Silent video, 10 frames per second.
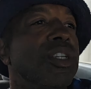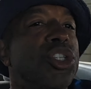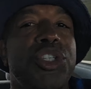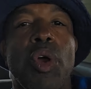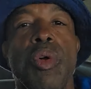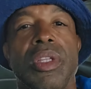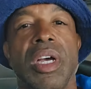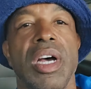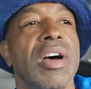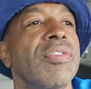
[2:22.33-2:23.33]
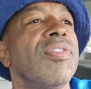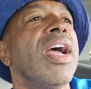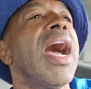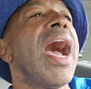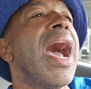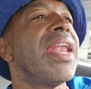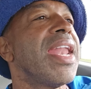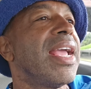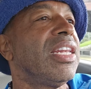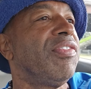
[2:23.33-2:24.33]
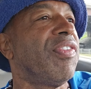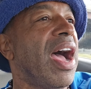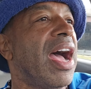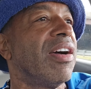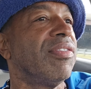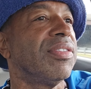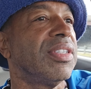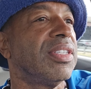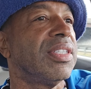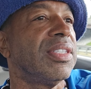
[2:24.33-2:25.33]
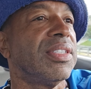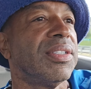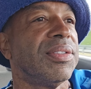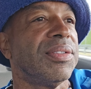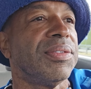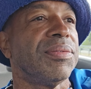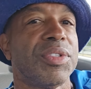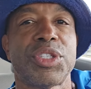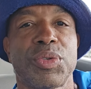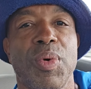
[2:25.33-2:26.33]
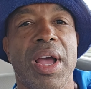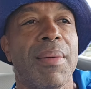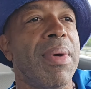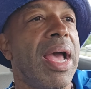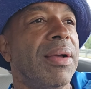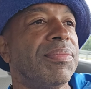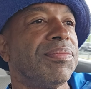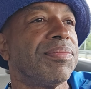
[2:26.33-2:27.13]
shoulder of I-95. This is where I'm at.